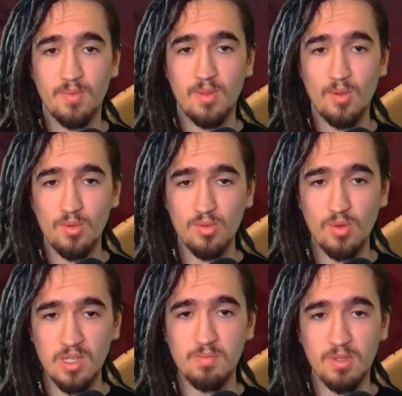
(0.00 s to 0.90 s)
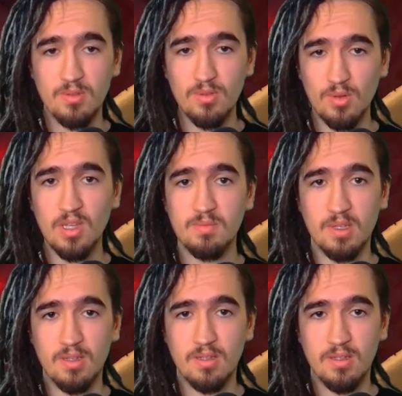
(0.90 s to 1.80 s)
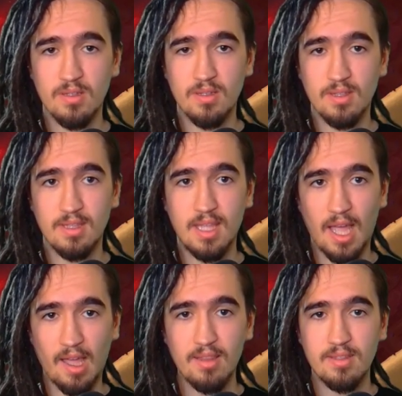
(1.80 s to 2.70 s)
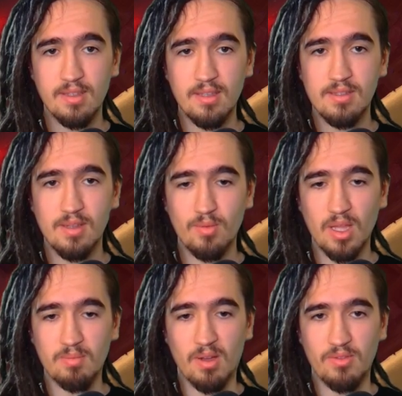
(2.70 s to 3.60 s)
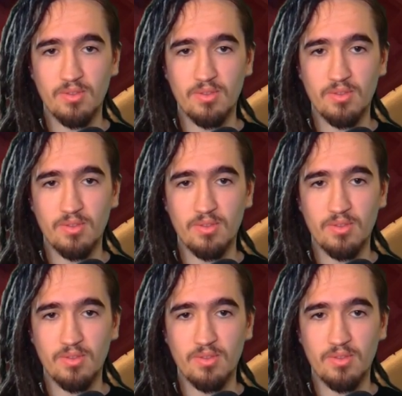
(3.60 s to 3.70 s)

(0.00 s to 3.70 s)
No, you trust me. That is the red buff.